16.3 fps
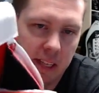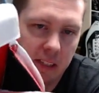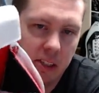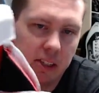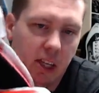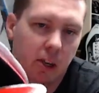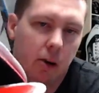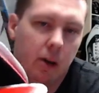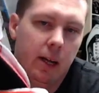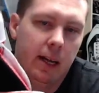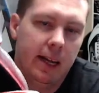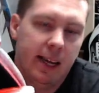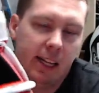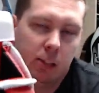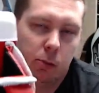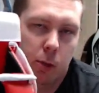So
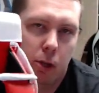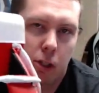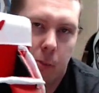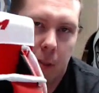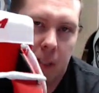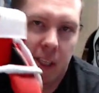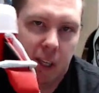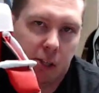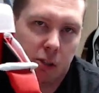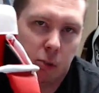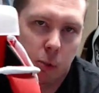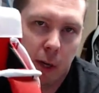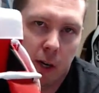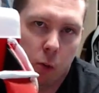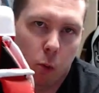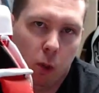it's one of those materials where
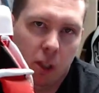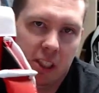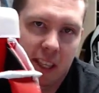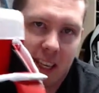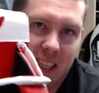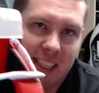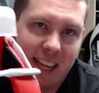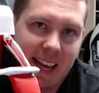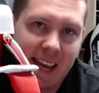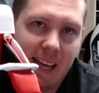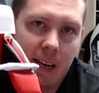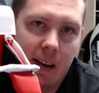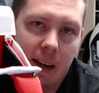once it gets hit,